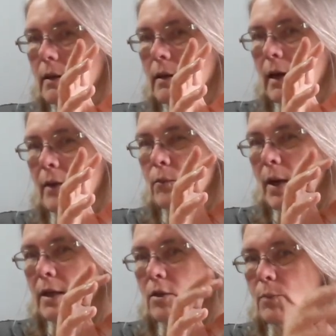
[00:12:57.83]
On
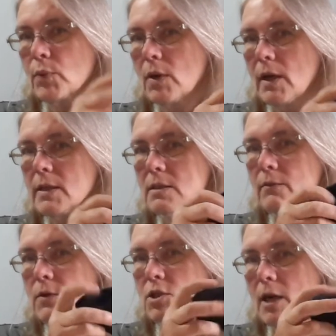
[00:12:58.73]
regular price,
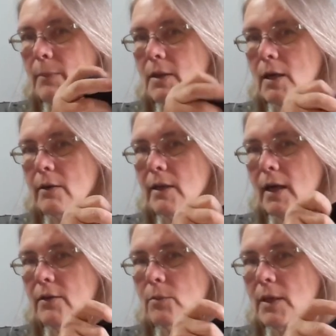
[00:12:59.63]
if you shop at
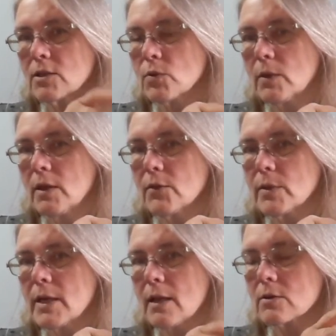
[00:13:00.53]
REI, they're about
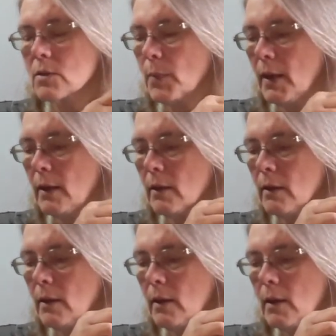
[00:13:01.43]
$23 a pair.